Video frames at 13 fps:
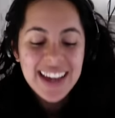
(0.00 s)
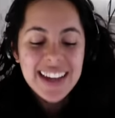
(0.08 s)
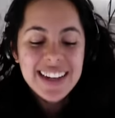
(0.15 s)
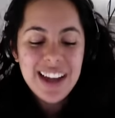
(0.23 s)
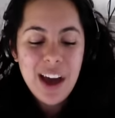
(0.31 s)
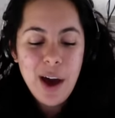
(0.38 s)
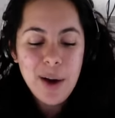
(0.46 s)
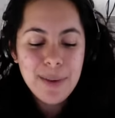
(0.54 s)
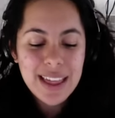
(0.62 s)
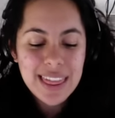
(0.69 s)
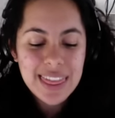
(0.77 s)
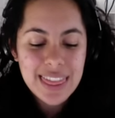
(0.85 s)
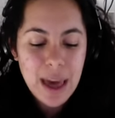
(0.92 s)
No, my
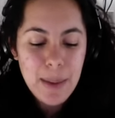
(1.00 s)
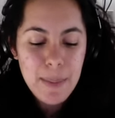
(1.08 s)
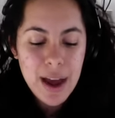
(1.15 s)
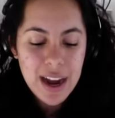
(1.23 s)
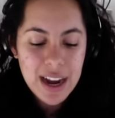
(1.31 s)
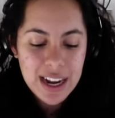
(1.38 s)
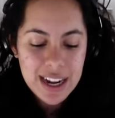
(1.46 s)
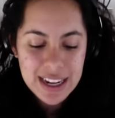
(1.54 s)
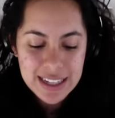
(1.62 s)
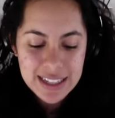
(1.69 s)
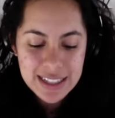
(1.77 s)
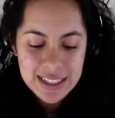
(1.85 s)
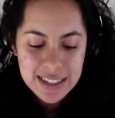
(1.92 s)
thumb
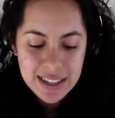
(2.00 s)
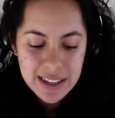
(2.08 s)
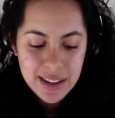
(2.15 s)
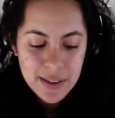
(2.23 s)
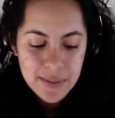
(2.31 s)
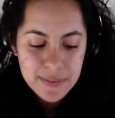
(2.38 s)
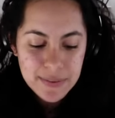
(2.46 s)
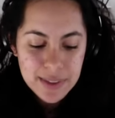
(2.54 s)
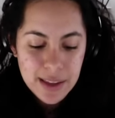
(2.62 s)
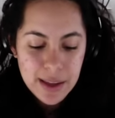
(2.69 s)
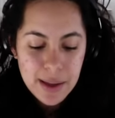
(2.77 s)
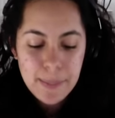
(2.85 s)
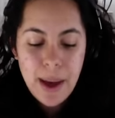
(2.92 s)
hurts.
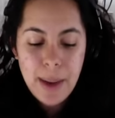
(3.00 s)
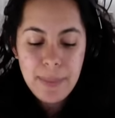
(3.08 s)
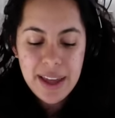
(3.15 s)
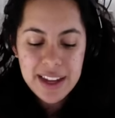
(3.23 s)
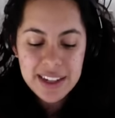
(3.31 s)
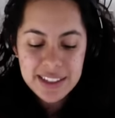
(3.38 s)
Publish,